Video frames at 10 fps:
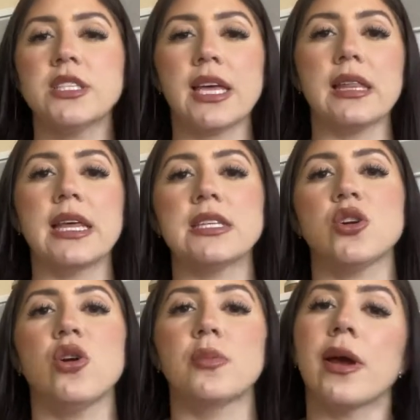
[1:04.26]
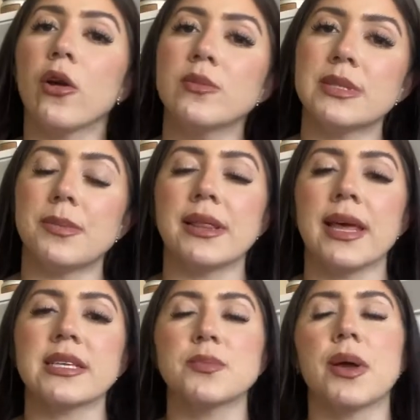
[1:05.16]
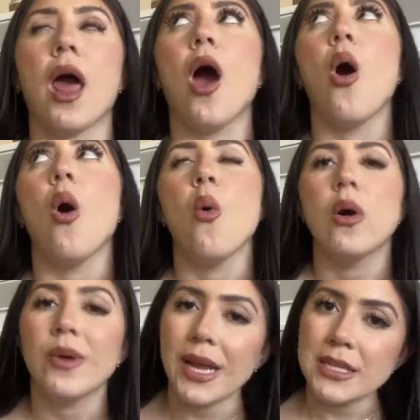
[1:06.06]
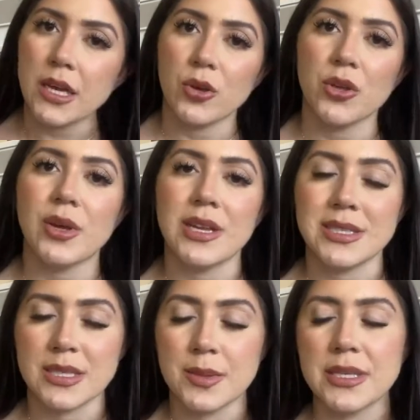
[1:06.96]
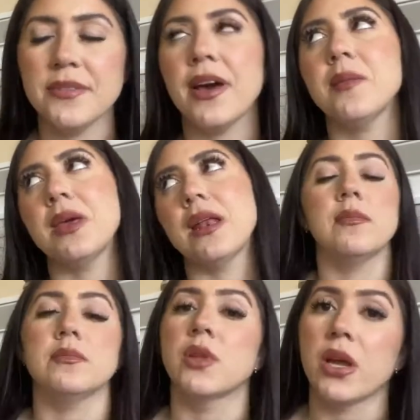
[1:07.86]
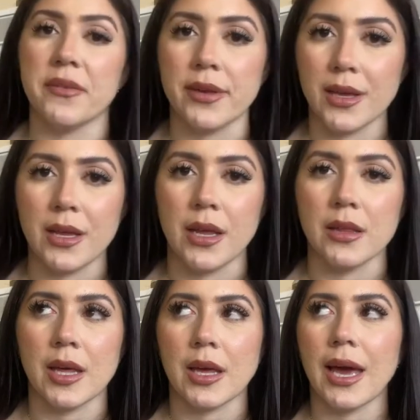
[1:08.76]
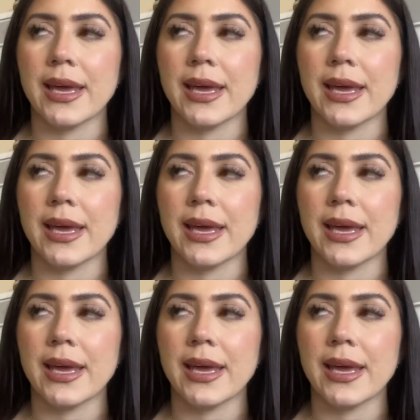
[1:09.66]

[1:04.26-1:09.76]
to get laser on my arms and my legs, but when I tell you it is expensive, I mean, I'm not even kidding. Like I